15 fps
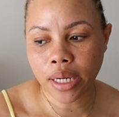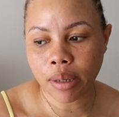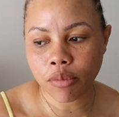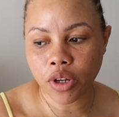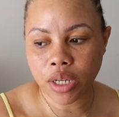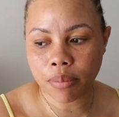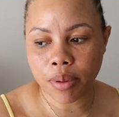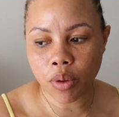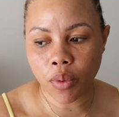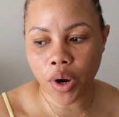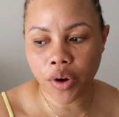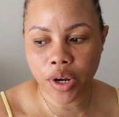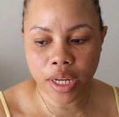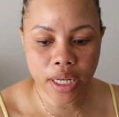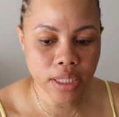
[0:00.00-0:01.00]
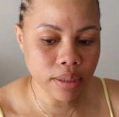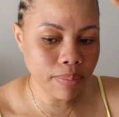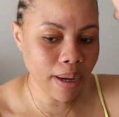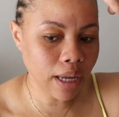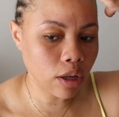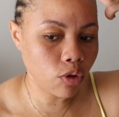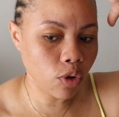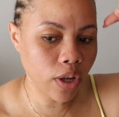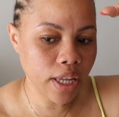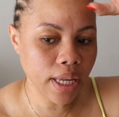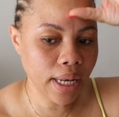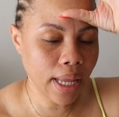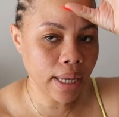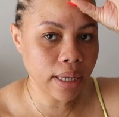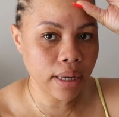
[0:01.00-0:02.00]
I'm going to be wearing it. I'm going to be
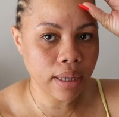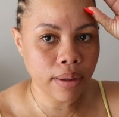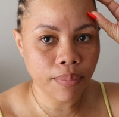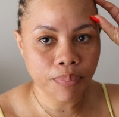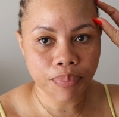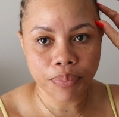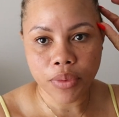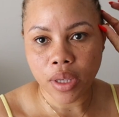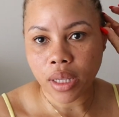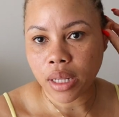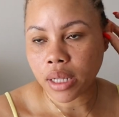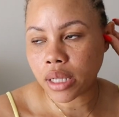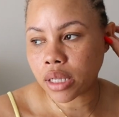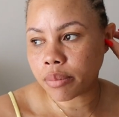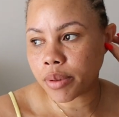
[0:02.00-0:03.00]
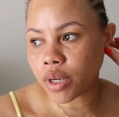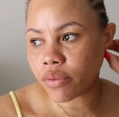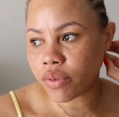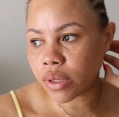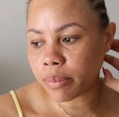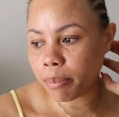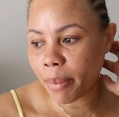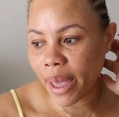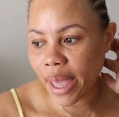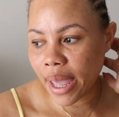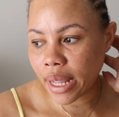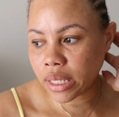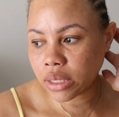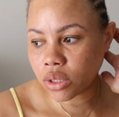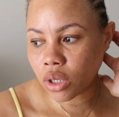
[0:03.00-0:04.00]
like little bit of a
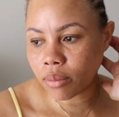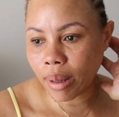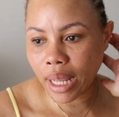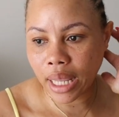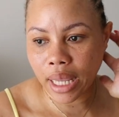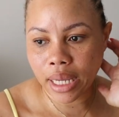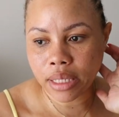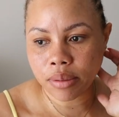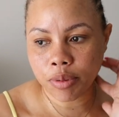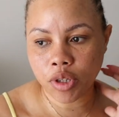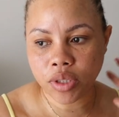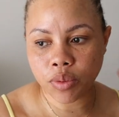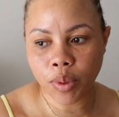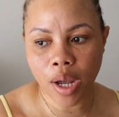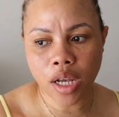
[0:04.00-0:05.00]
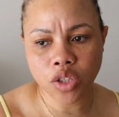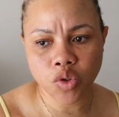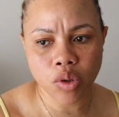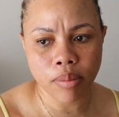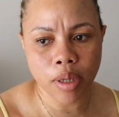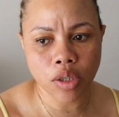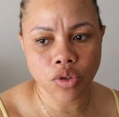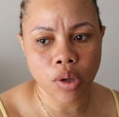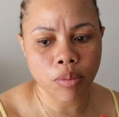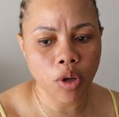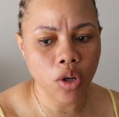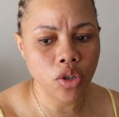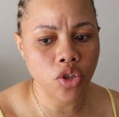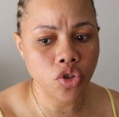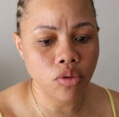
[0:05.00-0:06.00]
band on my head because we are swimming, so I'm not
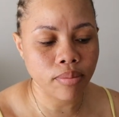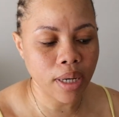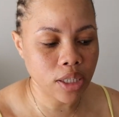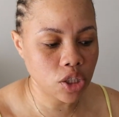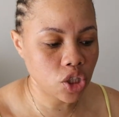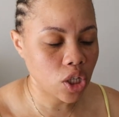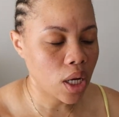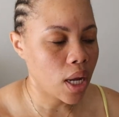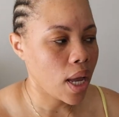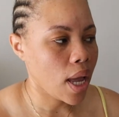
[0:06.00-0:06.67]
going to do much.